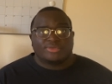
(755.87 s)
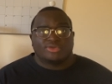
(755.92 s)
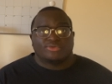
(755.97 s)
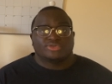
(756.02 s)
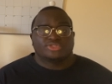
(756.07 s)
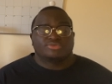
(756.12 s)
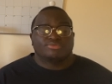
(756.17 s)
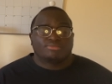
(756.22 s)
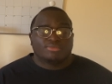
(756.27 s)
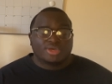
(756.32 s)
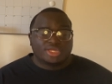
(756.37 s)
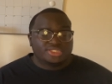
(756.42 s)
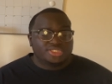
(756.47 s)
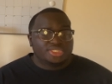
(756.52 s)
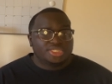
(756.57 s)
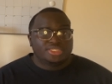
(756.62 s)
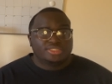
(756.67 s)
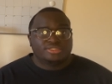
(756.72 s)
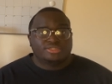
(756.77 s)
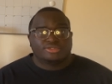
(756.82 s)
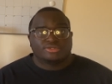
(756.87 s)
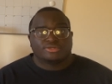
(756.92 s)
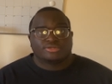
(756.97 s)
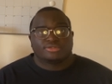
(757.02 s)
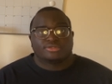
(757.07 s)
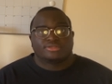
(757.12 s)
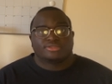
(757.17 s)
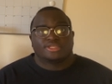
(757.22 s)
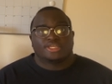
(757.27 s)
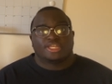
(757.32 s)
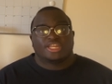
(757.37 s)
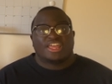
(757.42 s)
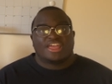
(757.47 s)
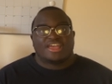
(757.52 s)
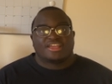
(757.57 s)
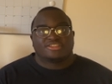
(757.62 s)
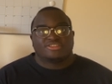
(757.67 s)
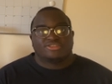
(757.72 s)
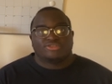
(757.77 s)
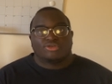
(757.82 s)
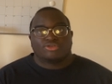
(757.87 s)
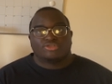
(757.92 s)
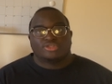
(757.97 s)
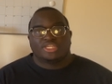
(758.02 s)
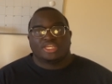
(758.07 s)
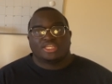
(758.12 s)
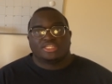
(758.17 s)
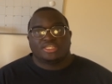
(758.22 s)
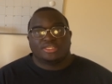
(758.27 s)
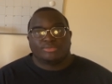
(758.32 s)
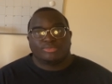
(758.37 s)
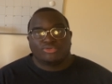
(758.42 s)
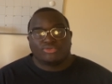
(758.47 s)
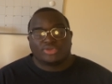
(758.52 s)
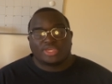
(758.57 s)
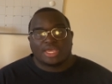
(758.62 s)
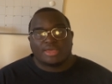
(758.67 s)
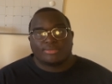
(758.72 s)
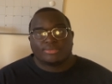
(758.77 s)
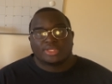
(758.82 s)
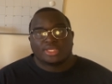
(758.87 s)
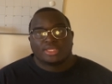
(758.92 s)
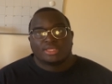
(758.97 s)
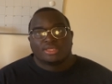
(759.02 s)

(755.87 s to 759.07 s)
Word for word: it was much easier than actually on D A T Bootcamp.